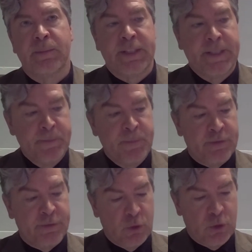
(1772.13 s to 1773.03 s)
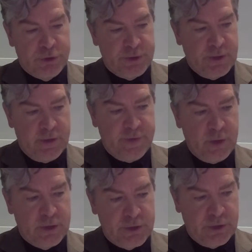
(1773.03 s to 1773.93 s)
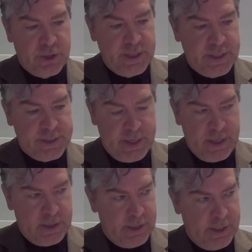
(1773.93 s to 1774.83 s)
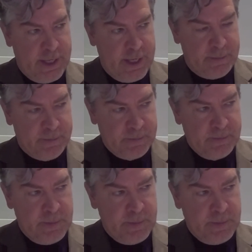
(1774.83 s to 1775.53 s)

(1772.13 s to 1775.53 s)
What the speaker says: I mean, of course, focus on the detail,